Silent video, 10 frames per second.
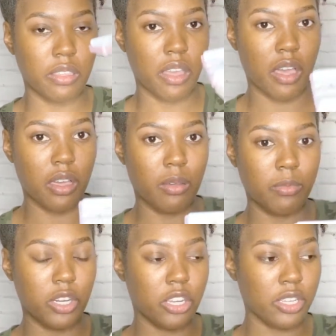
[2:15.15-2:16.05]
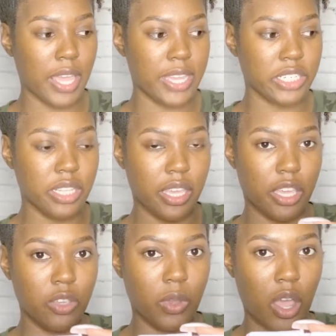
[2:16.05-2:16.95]
you know, your lash thing, and
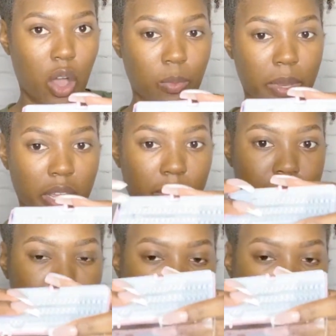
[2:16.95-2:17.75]
you want to open it.